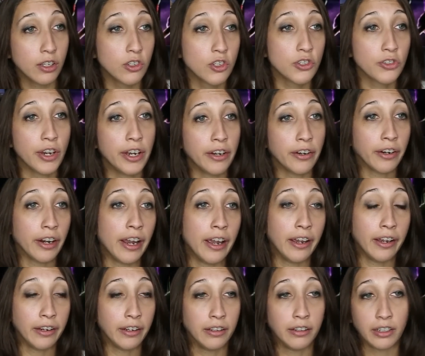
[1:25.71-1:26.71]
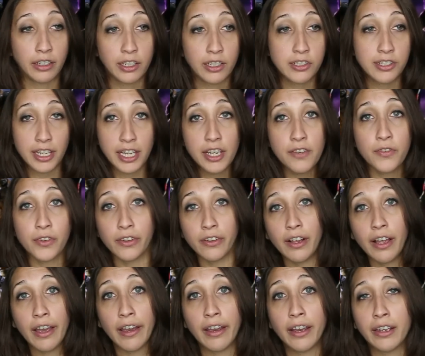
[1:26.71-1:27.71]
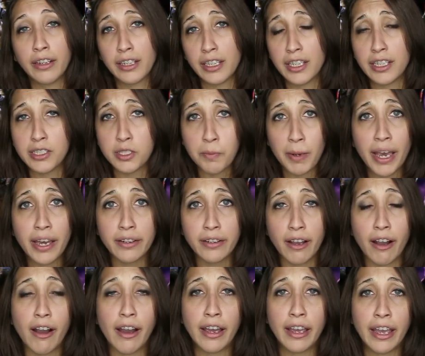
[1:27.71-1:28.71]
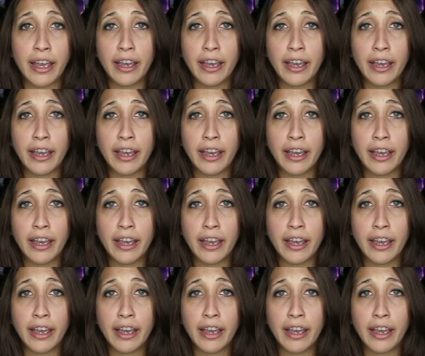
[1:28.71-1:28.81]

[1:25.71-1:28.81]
Shredder, and he's evil, and he's a bad guy,